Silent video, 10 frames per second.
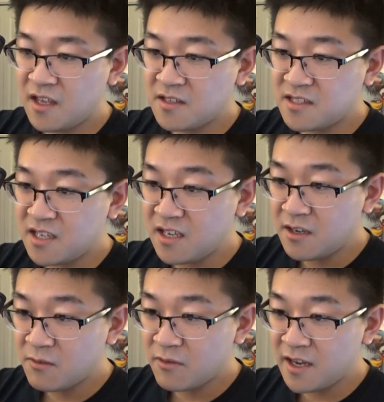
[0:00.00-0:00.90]
You
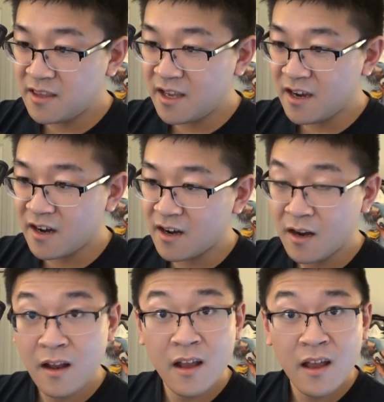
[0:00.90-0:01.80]
see right there.
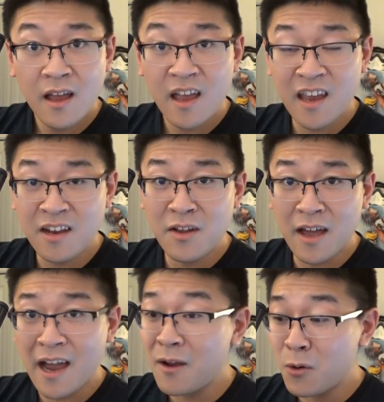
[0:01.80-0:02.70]
And you know,
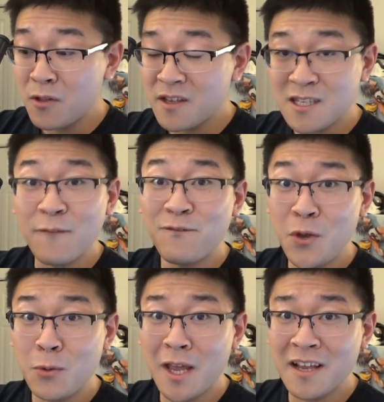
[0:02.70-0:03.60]
I ordered this a
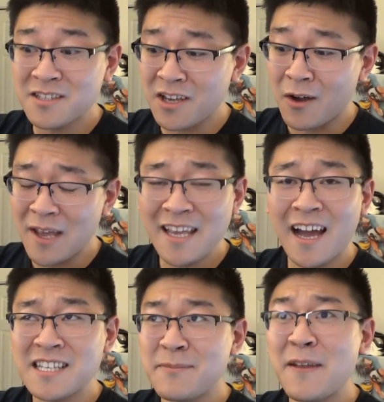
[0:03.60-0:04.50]
few days ago. It
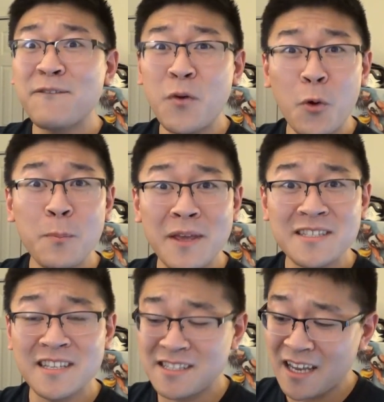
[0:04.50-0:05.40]
got to me in 4
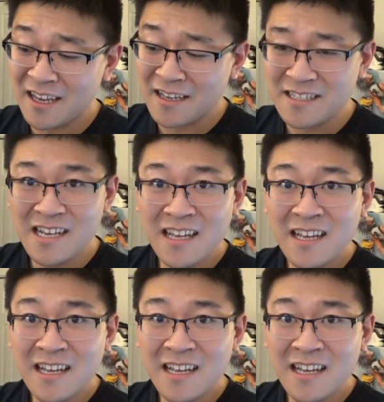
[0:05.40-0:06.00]
business days.